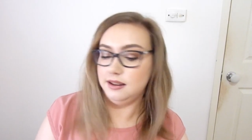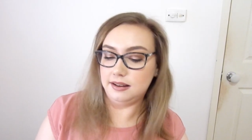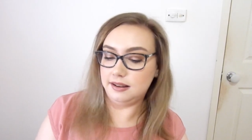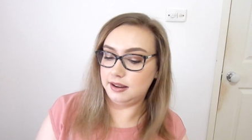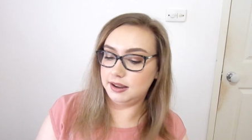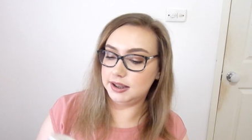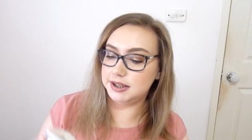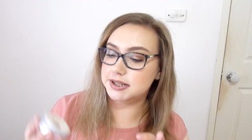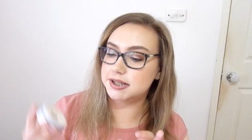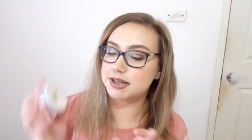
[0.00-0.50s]

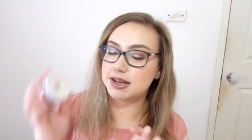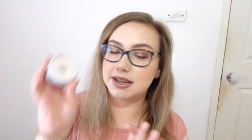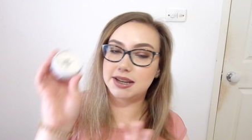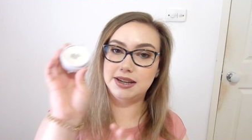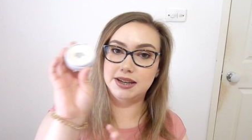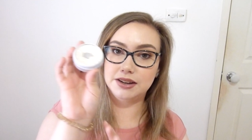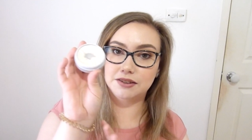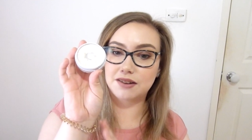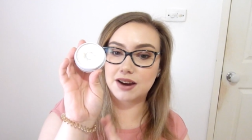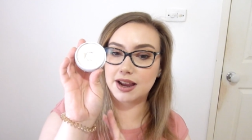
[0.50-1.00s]
And
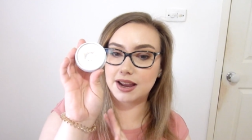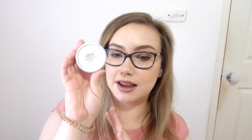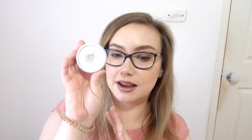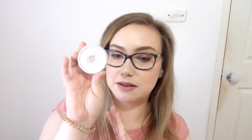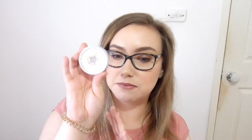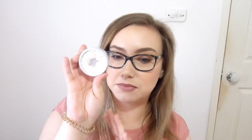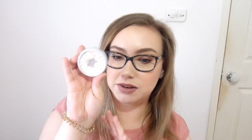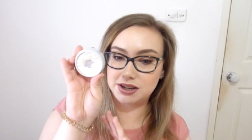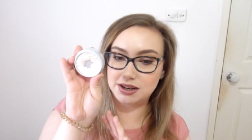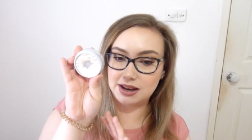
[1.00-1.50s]
here I
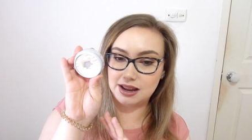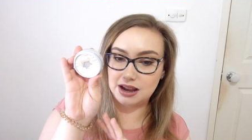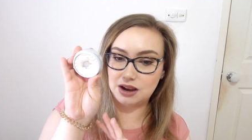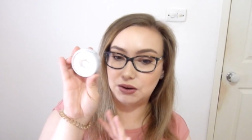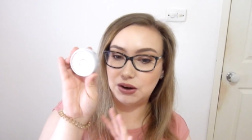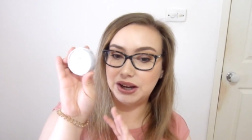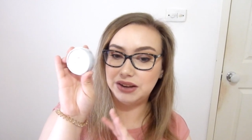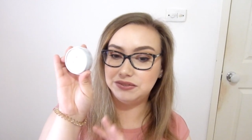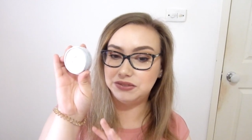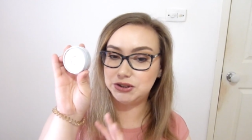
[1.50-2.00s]
am now.
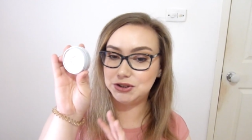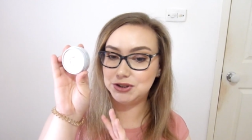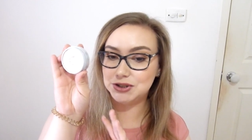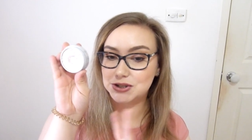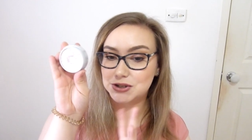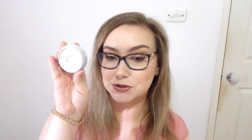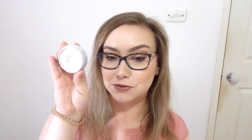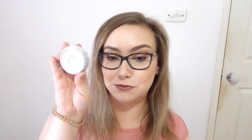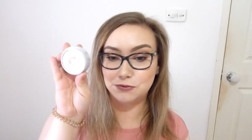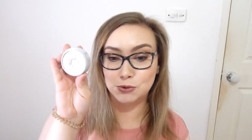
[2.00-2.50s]
I've
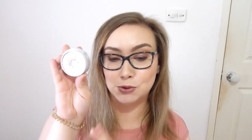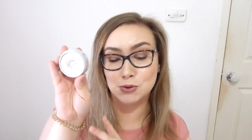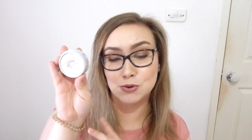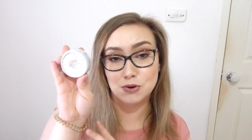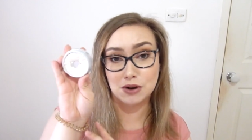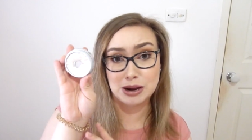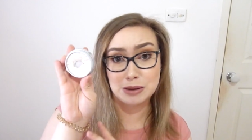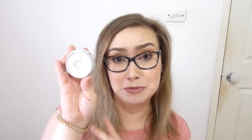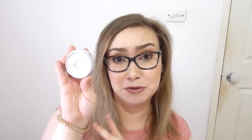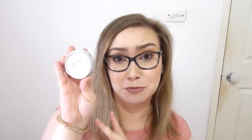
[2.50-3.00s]
used a full
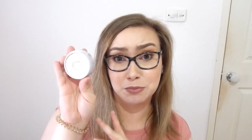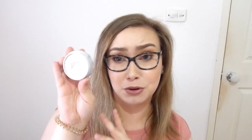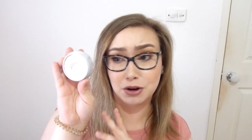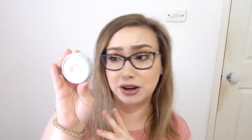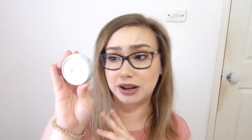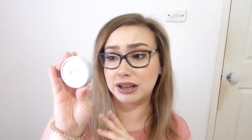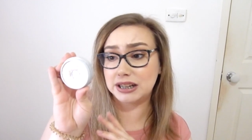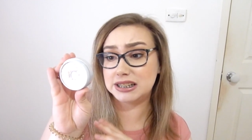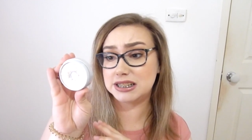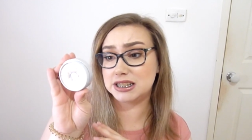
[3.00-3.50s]
gram of
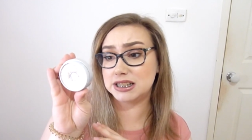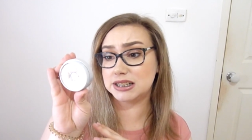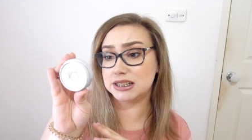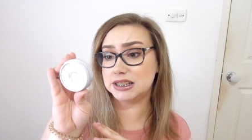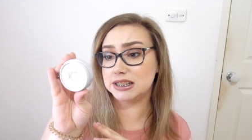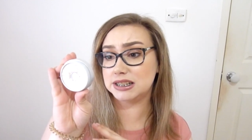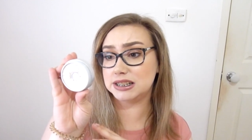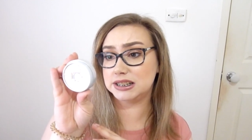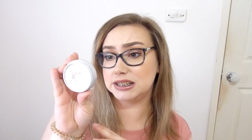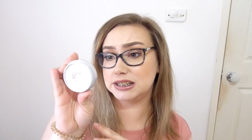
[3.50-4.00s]
product
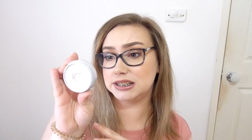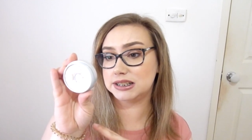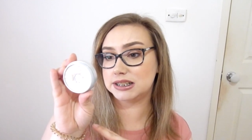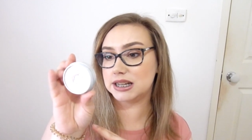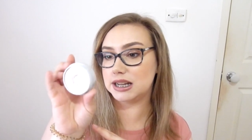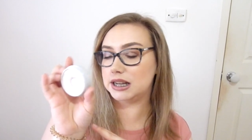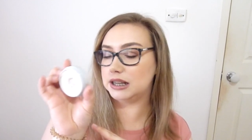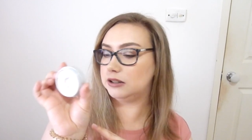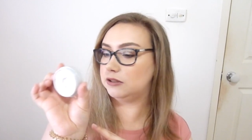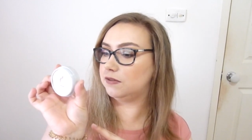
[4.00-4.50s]

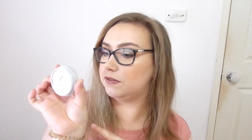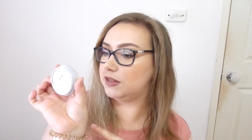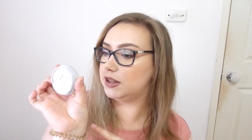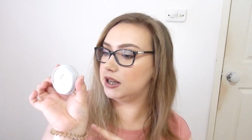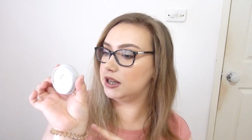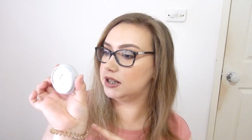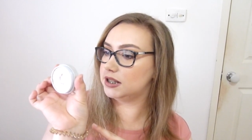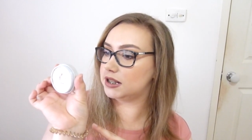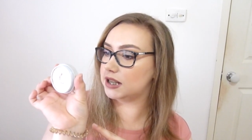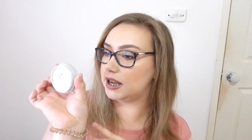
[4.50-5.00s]
of
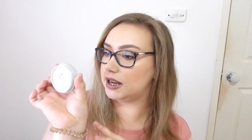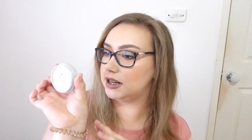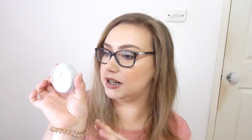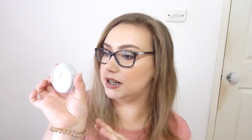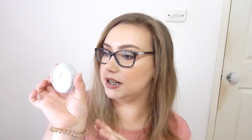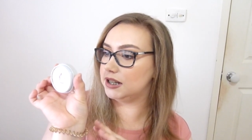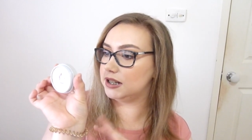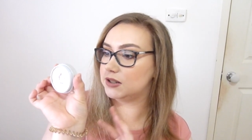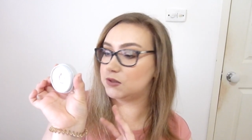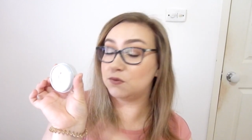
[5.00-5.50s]
this, and
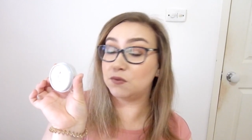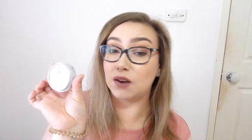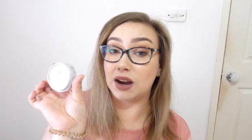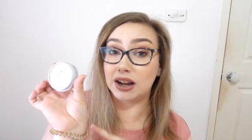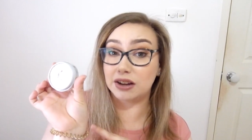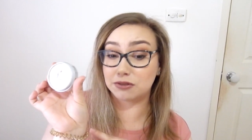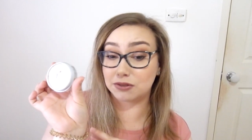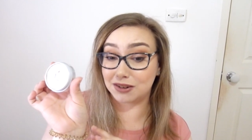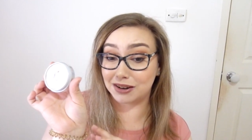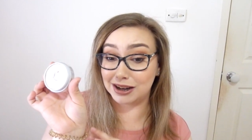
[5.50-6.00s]
it is
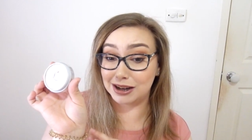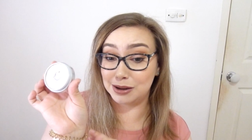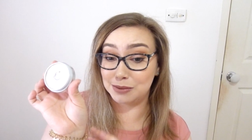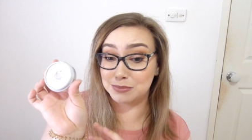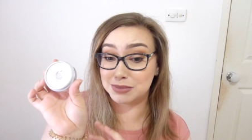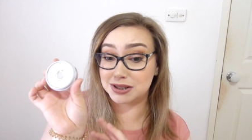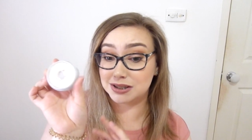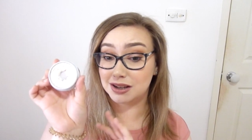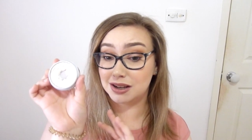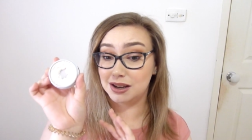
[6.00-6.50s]
5
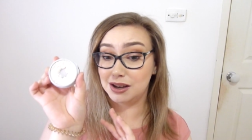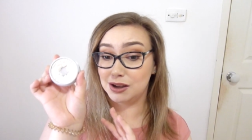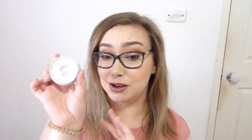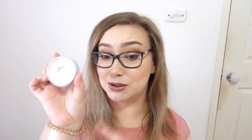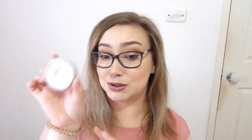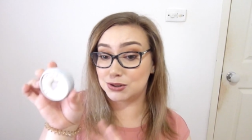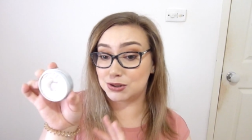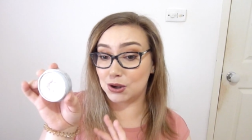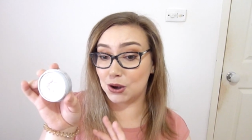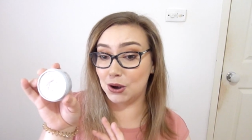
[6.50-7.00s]
grams.
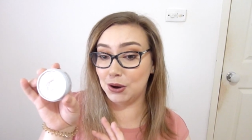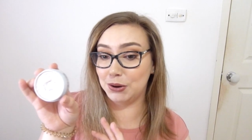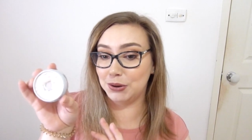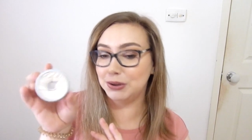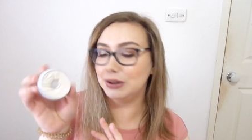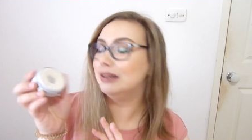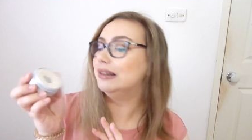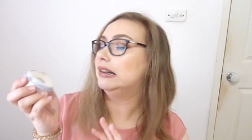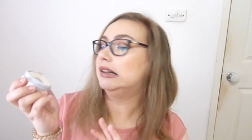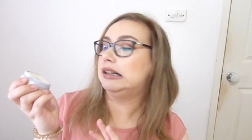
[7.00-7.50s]
So
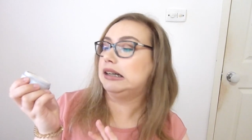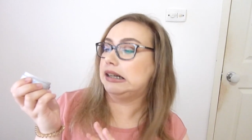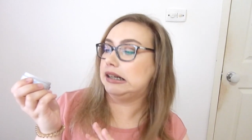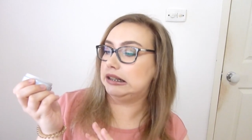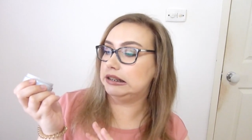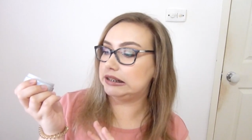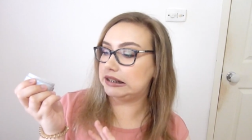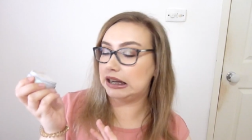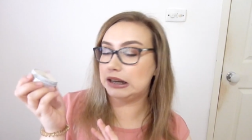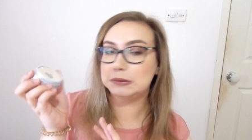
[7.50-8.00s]

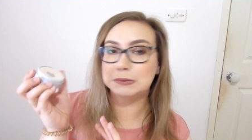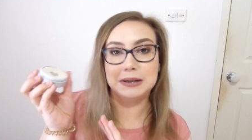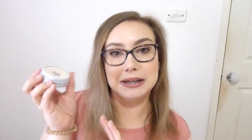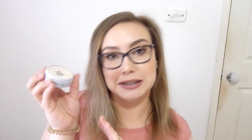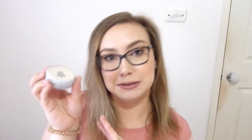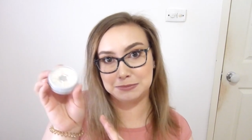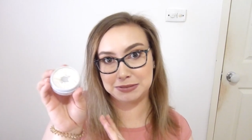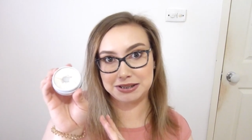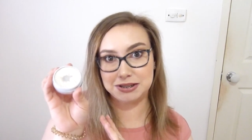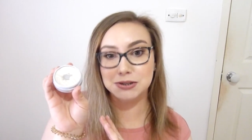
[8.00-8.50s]
at that rate,
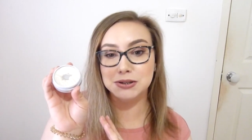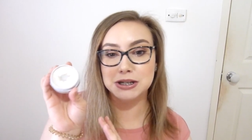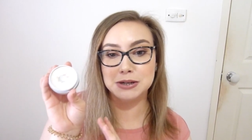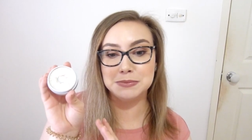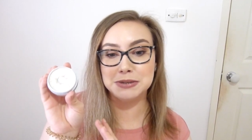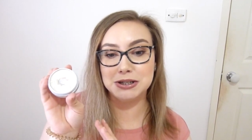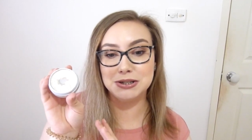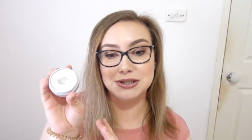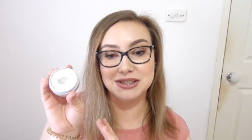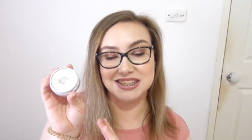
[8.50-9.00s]
I'm still going
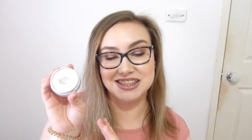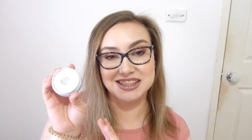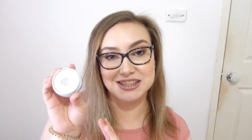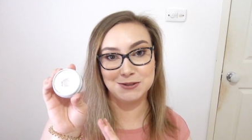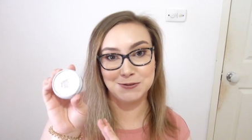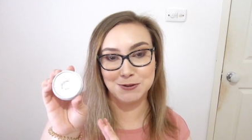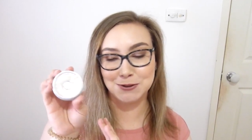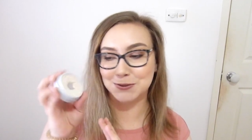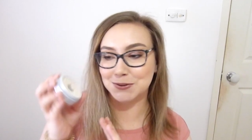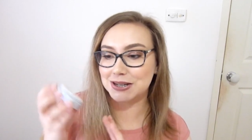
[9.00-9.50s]
to be using this
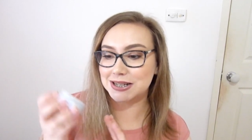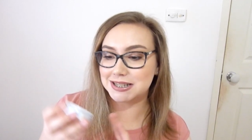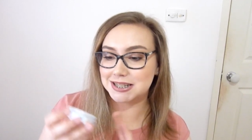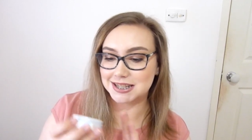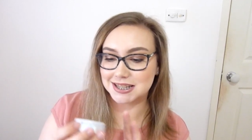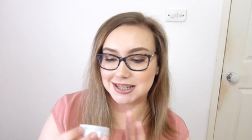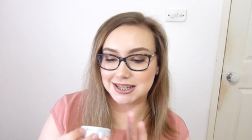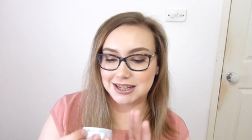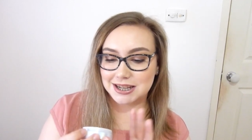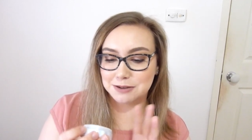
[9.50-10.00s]
for the rest
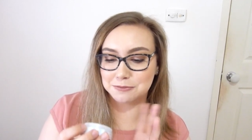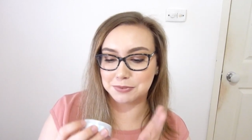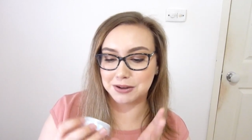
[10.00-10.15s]
of the year.